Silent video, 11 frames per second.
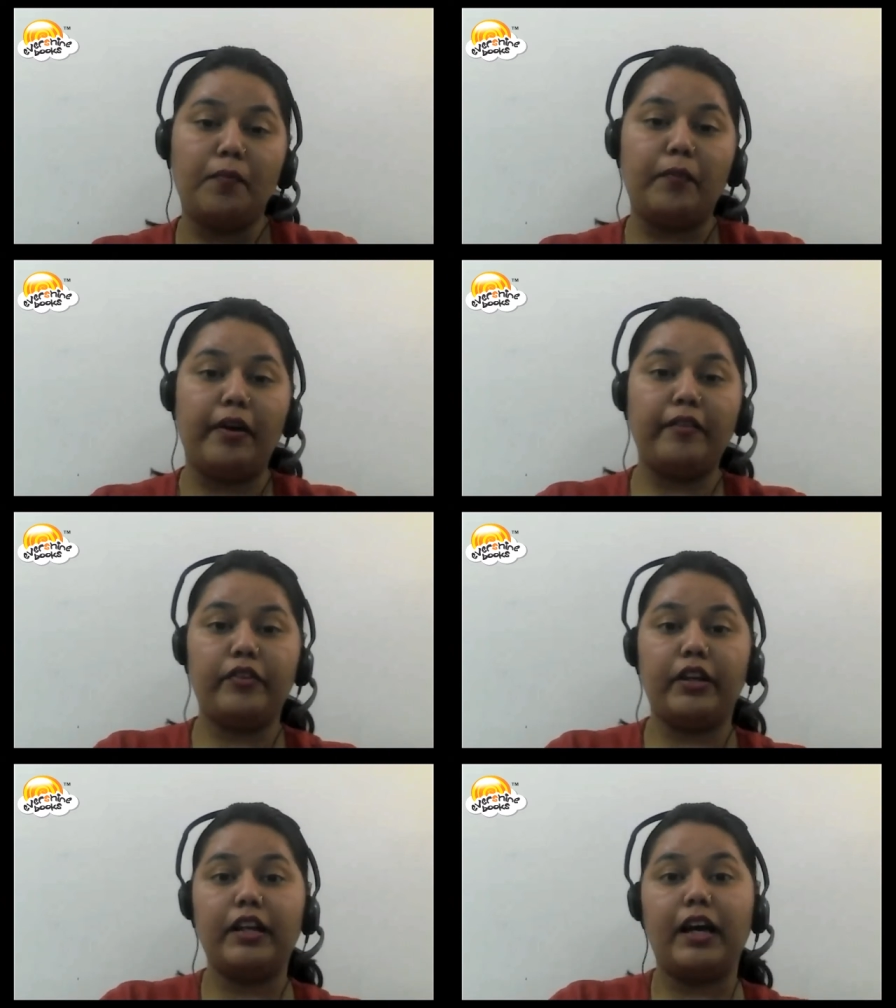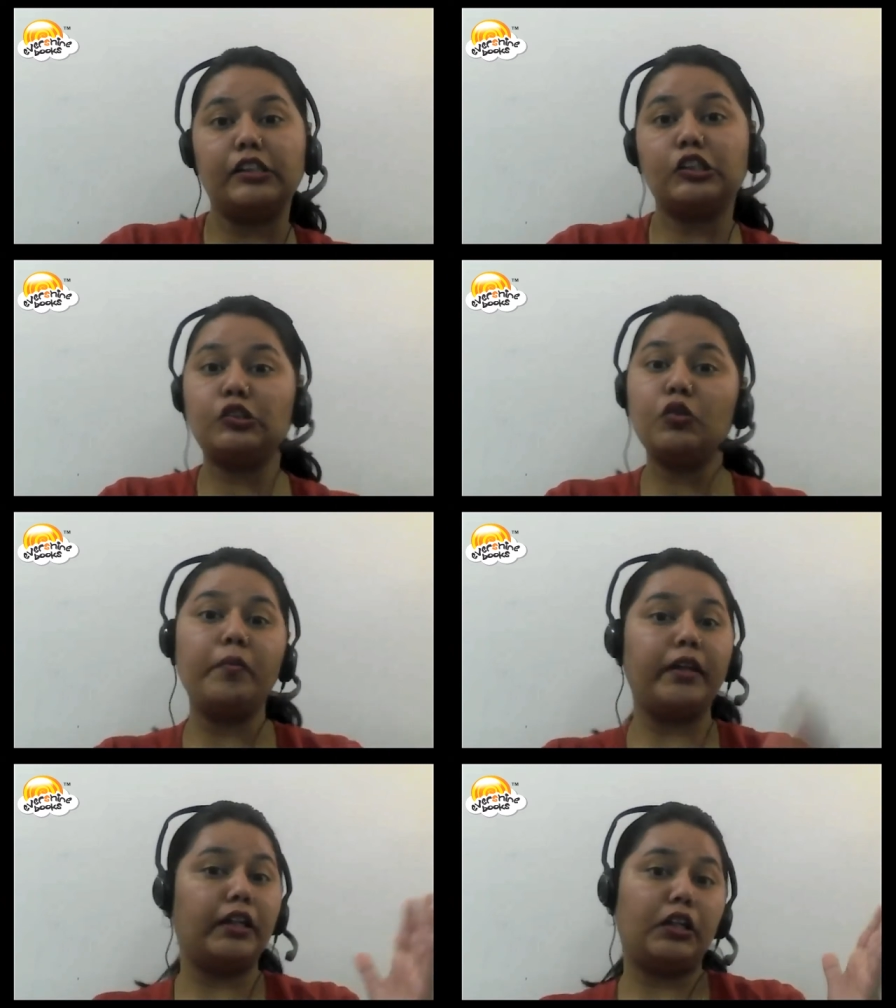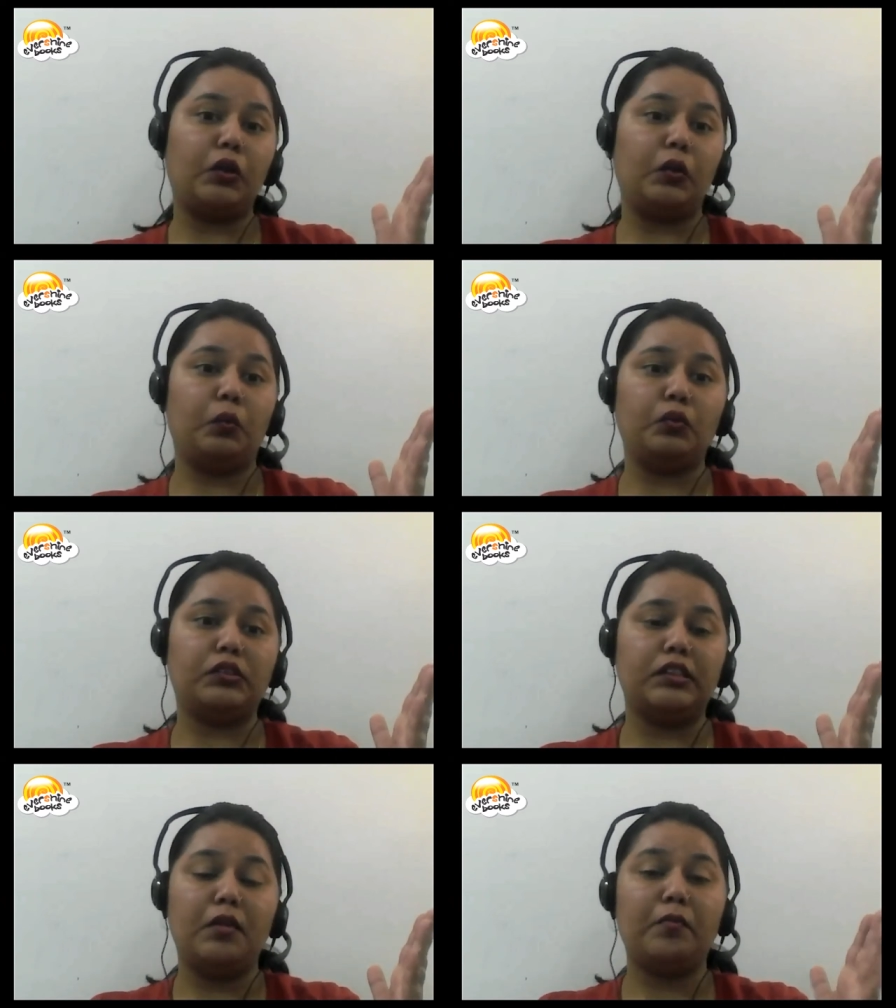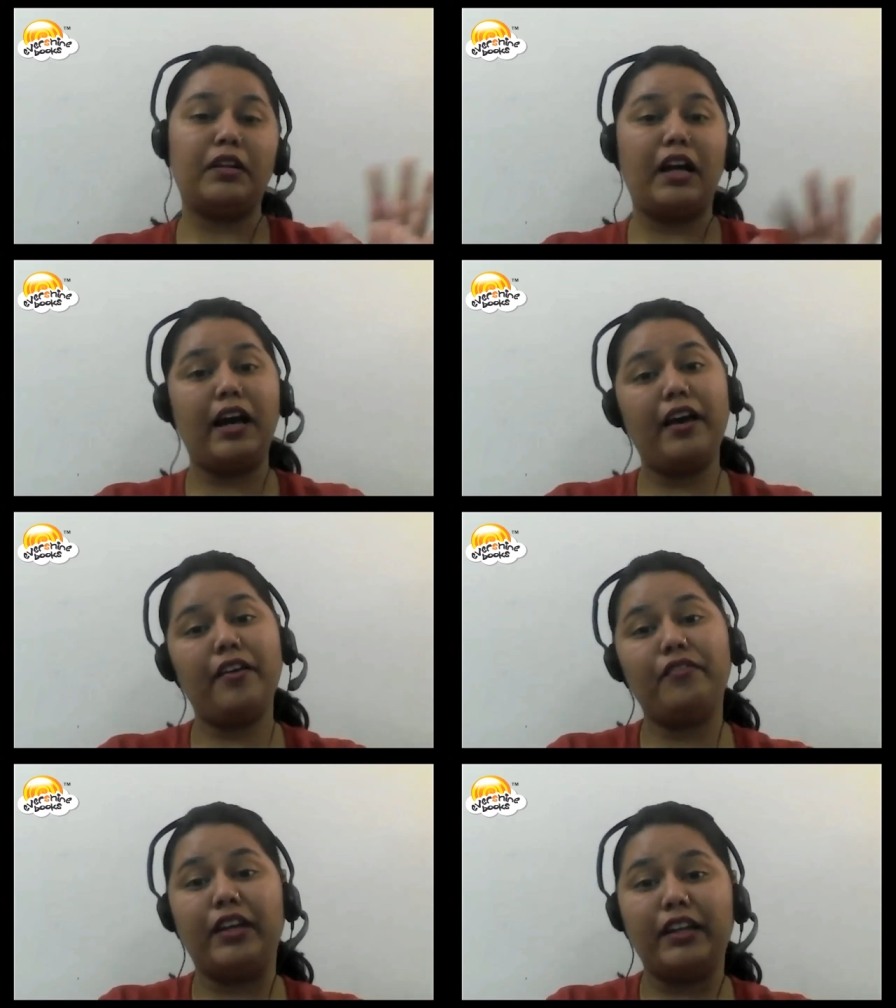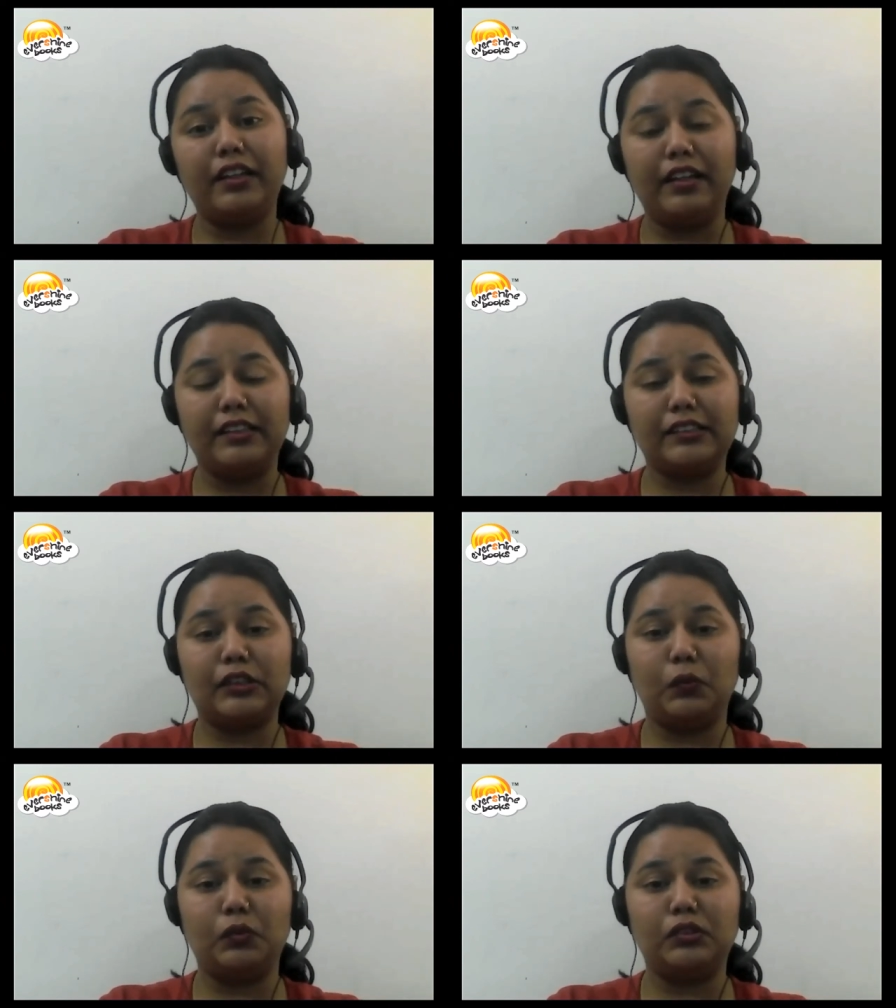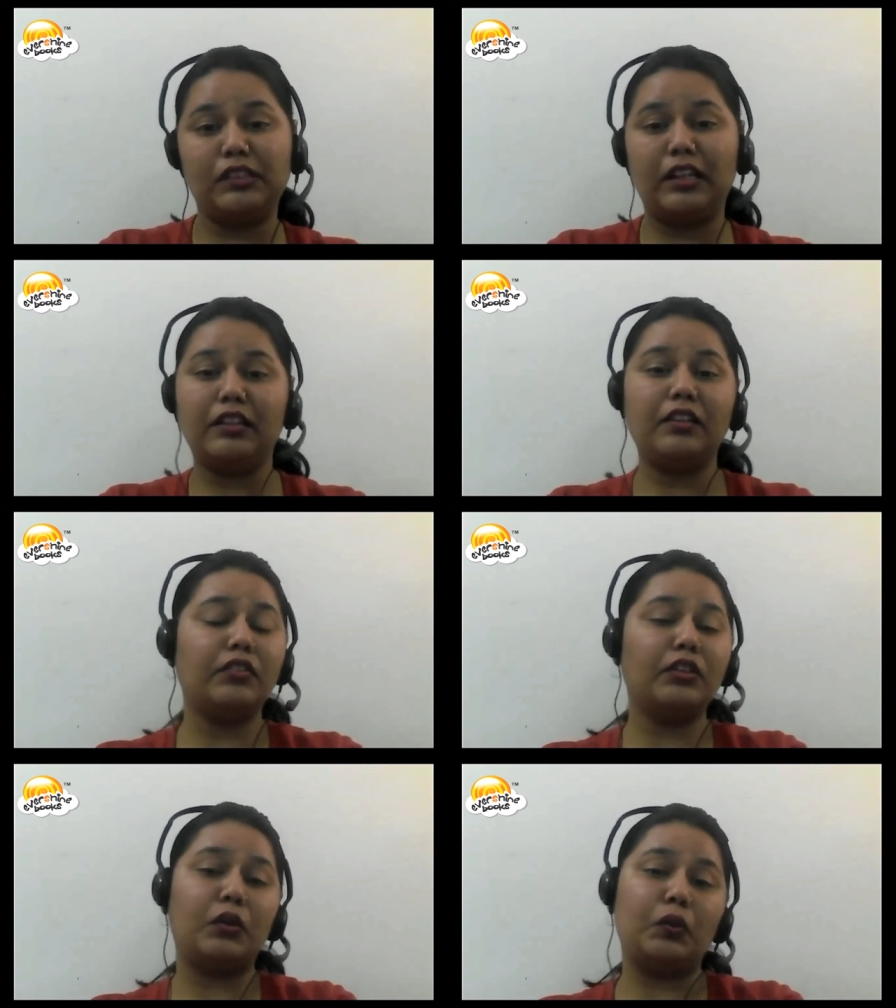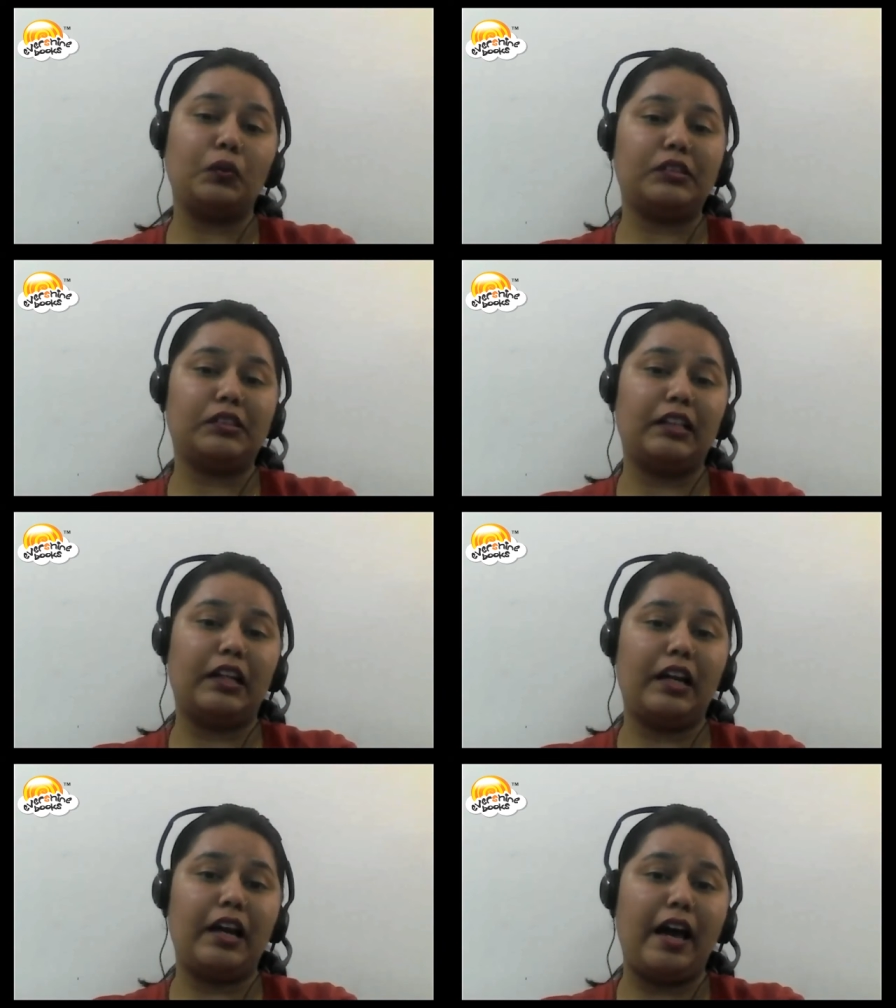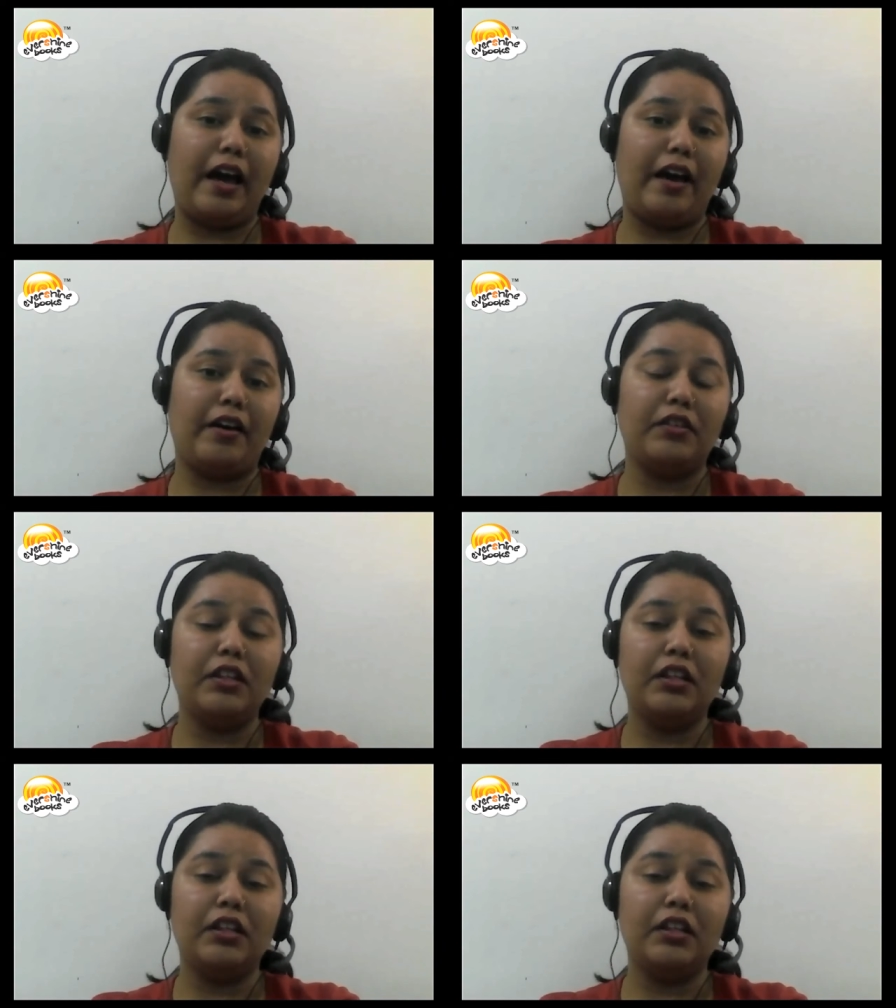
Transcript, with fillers: my friend has so many clothes but i have very less clothes and even the clothes that i have